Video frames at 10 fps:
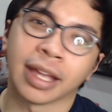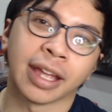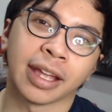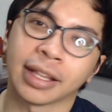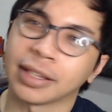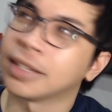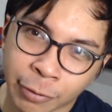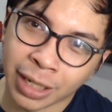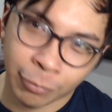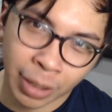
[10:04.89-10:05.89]
And
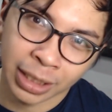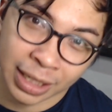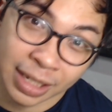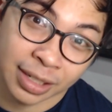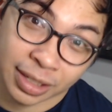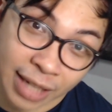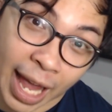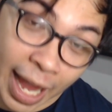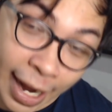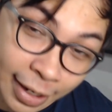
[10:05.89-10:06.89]
while it is
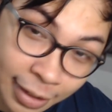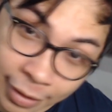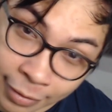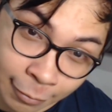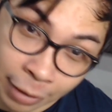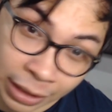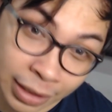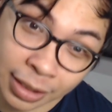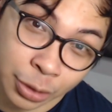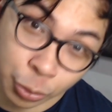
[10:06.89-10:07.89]
sad and while
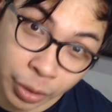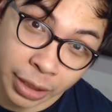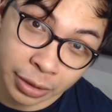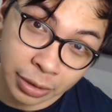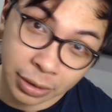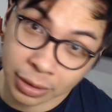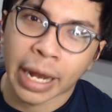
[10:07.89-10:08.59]
it is real,